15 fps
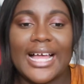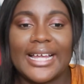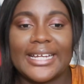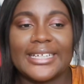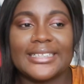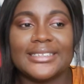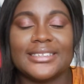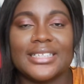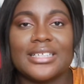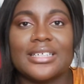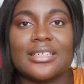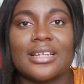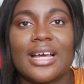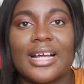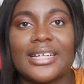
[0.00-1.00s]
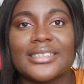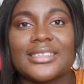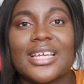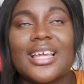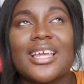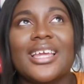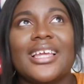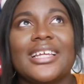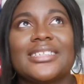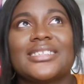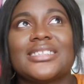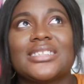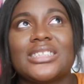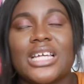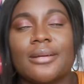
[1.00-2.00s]
it
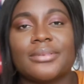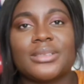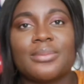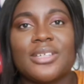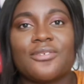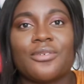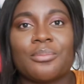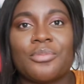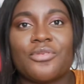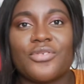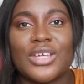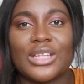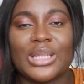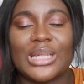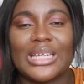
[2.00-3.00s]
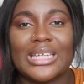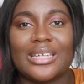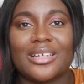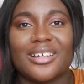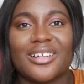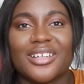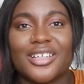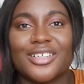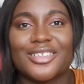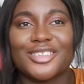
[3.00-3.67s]
stopped me from feeling